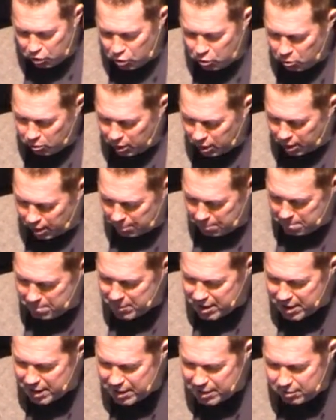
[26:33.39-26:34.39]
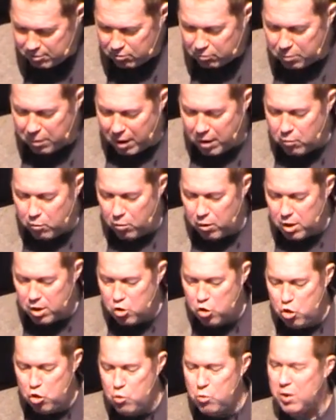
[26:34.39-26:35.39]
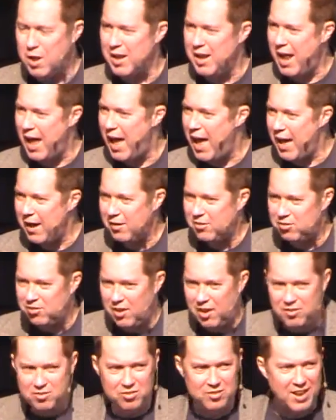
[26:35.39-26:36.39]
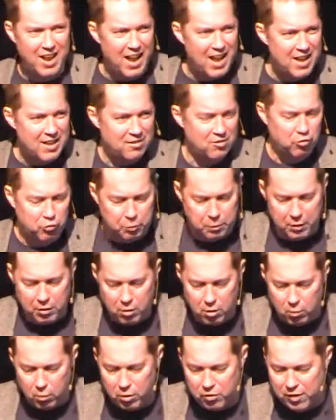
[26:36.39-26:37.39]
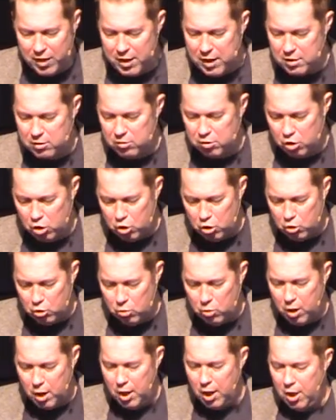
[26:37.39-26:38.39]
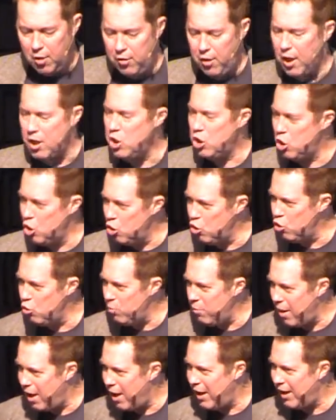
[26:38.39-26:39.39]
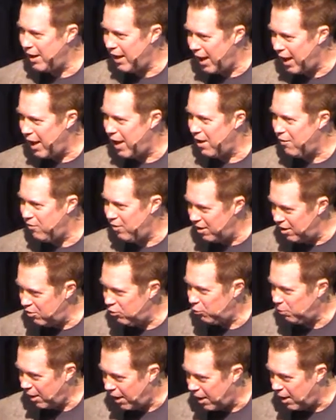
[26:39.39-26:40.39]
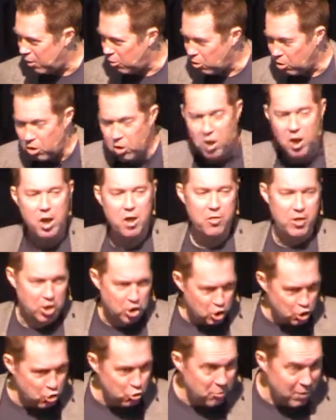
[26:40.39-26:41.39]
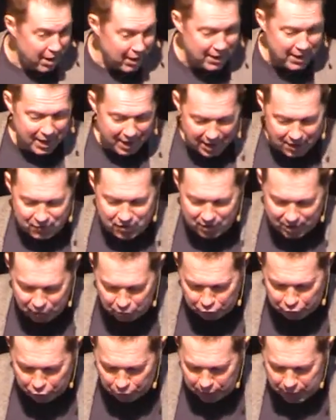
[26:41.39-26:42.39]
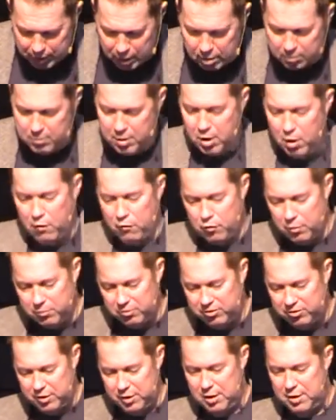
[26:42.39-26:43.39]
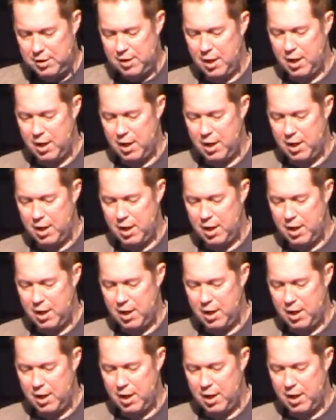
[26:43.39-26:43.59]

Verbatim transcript: you a means by which you can access God's Spirit within you, that you might have His power, that you might have His freedom from sin and